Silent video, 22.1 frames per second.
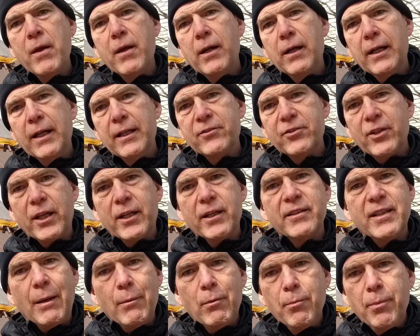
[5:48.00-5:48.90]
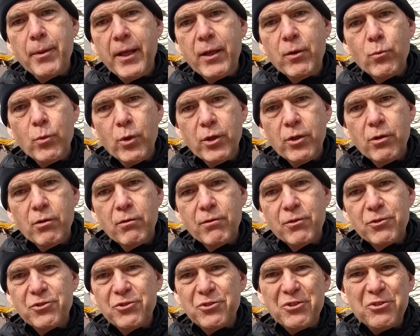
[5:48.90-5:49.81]
It's like a double pane window
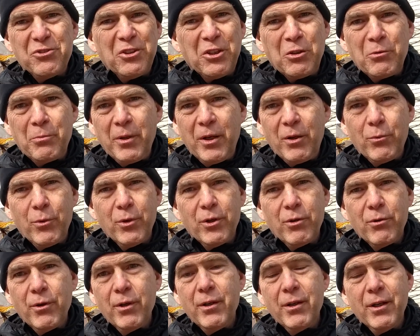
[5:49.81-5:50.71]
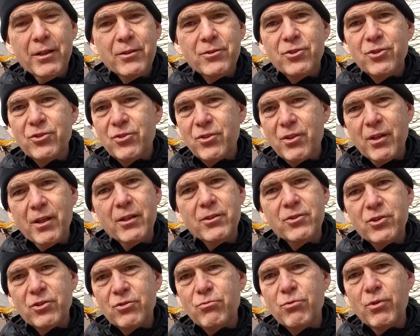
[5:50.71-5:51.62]
versus a single pane window. It
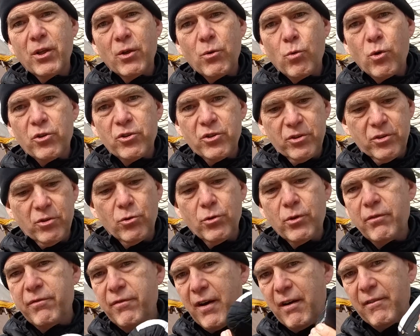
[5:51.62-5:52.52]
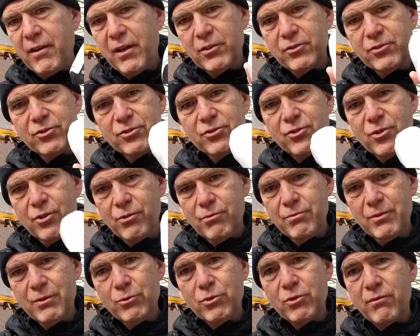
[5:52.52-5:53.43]
just really works. It's only 5 ounces too.
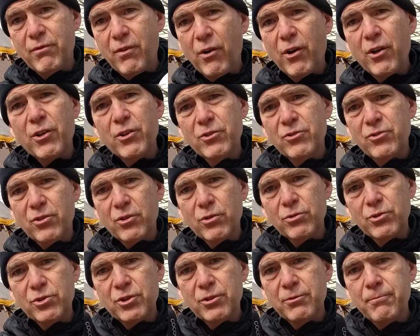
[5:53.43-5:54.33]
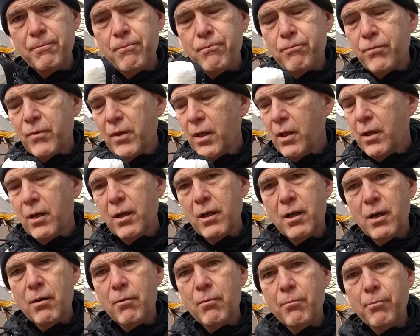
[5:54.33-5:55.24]
It was a very good solution.
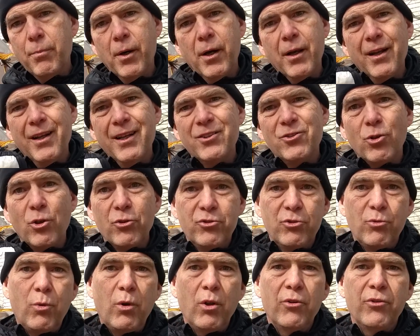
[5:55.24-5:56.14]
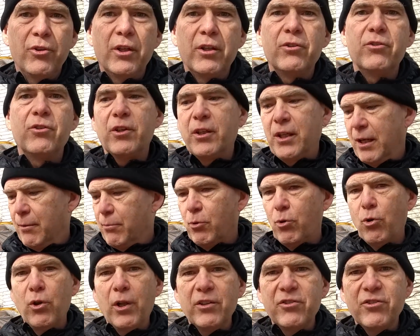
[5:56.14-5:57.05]
But it's also one of those things that you got to put
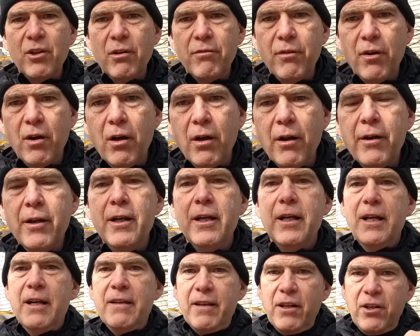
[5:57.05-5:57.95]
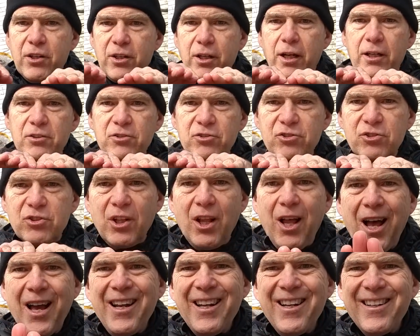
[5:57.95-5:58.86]
all that stuff on, then you got to
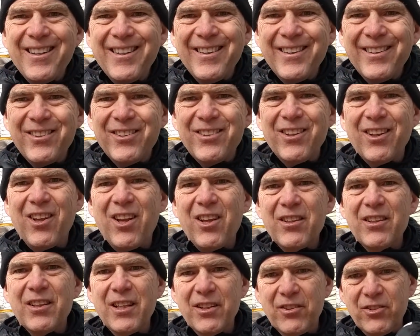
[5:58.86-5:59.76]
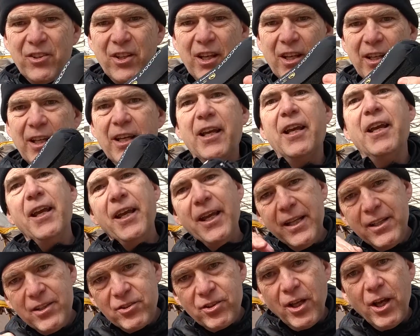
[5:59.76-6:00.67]
slide into this thing
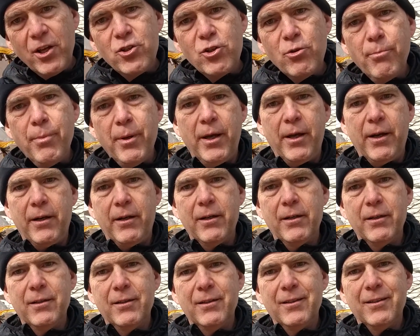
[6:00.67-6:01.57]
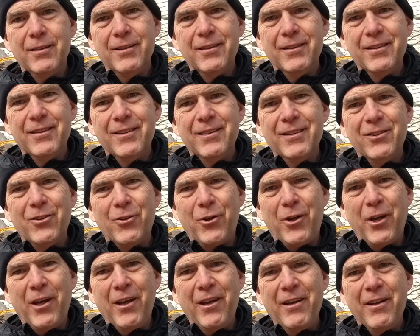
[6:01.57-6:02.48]
inside your bag,
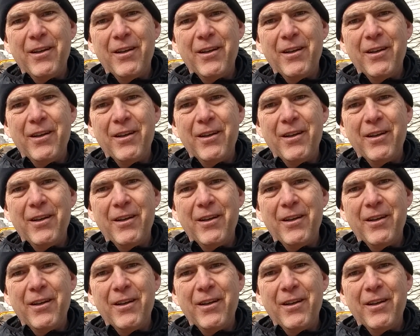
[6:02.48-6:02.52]
okay?